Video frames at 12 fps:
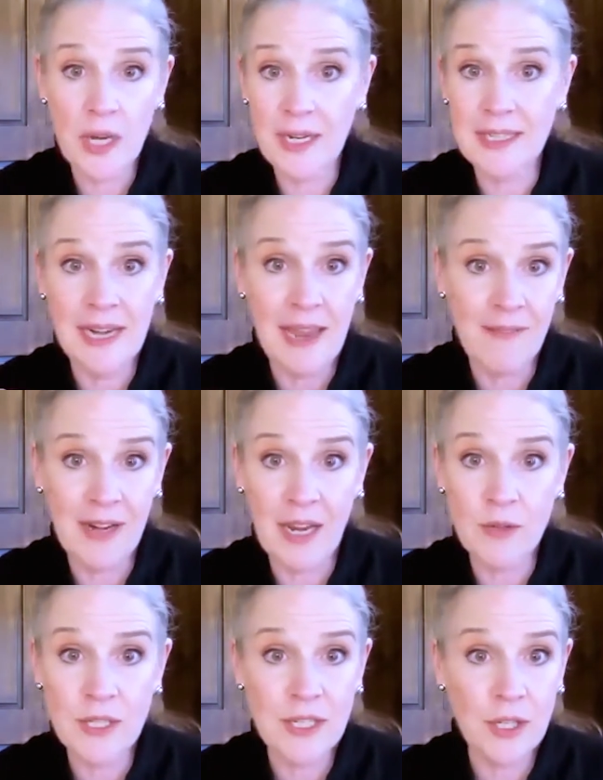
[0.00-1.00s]
doesn't have an
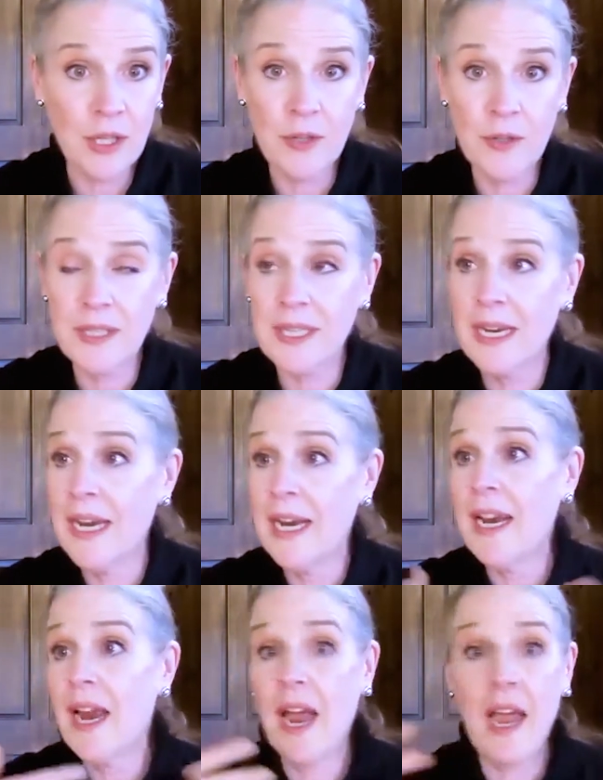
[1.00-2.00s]
ounce to lose,
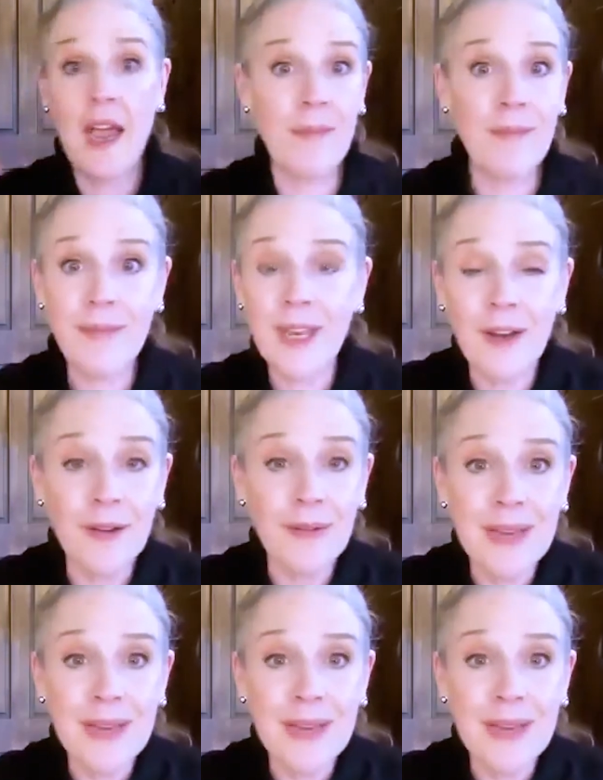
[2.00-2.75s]
um, you know,